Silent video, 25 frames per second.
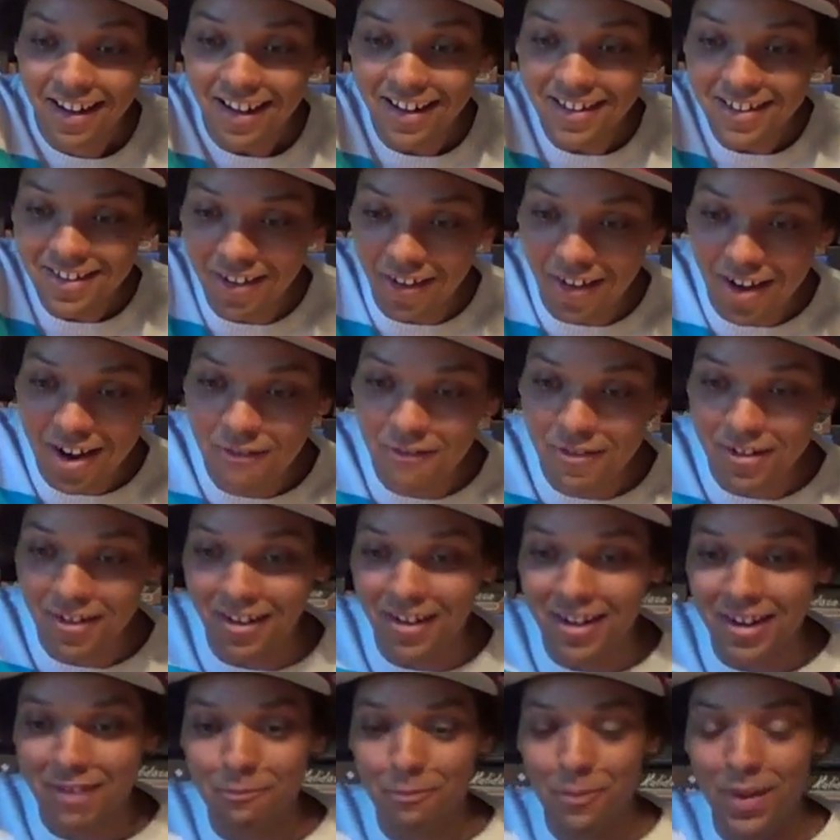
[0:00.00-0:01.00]
He's not even
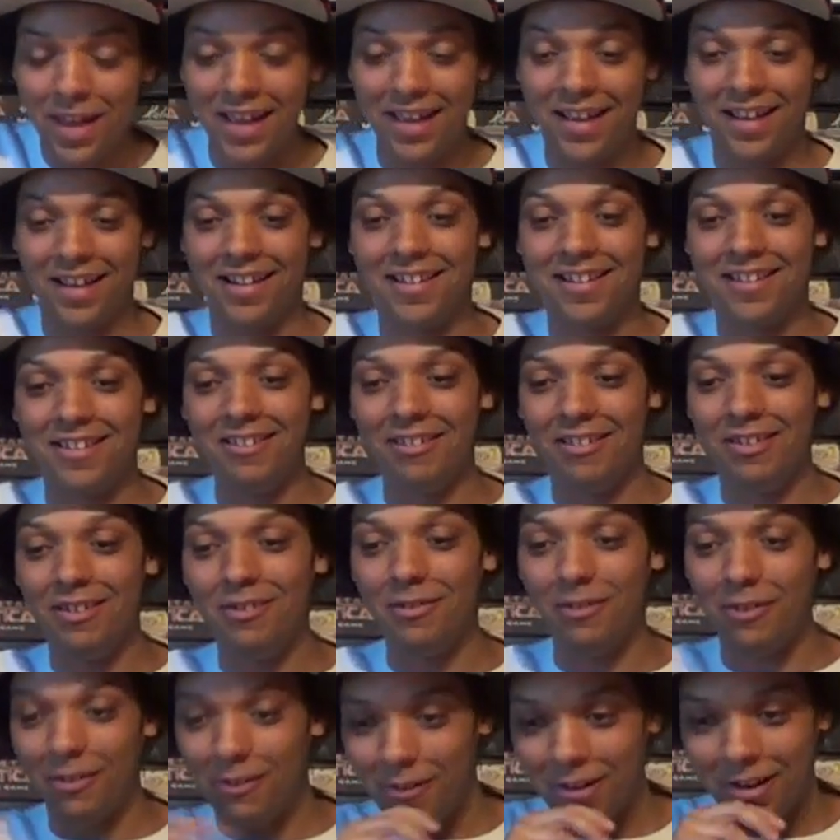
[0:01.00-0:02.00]
like big. So
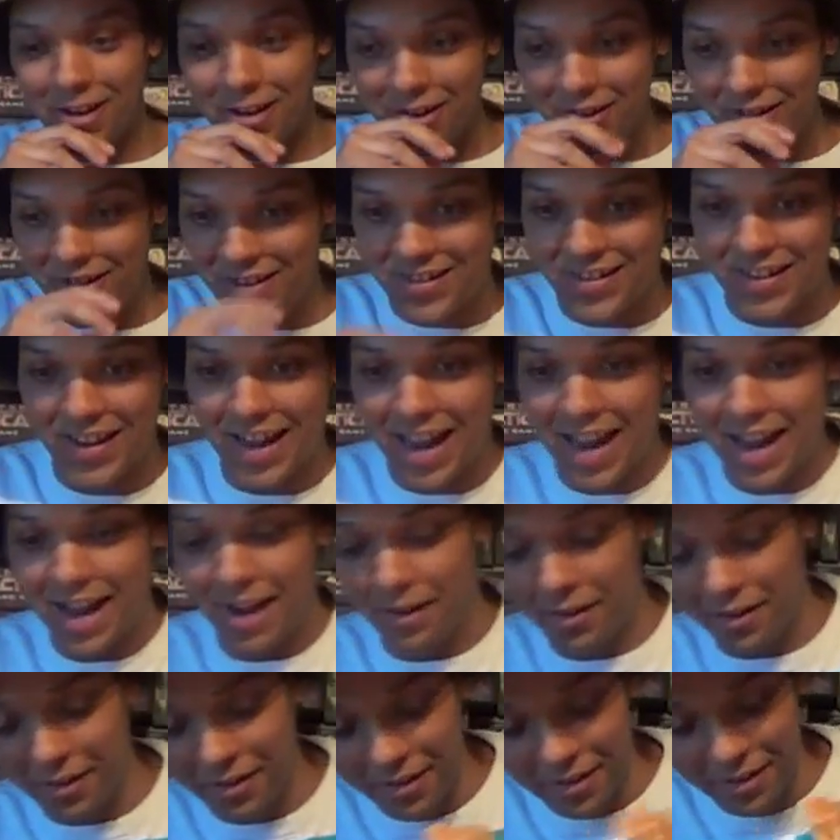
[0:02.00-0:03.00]
oh, I don't
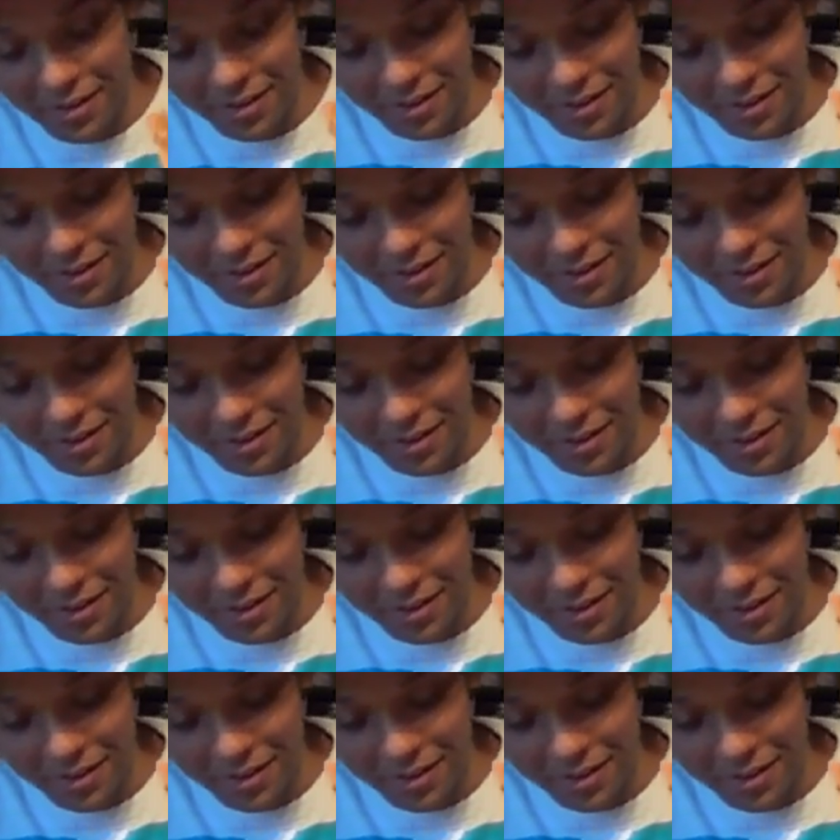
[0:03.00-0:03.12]
understand.